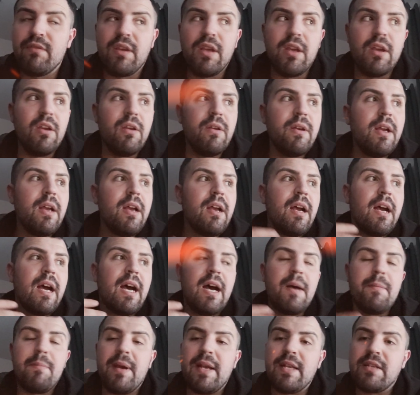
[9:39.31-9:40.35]
you
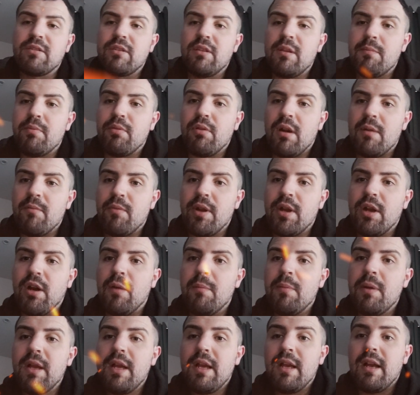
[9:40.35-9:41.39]
based on the primary op,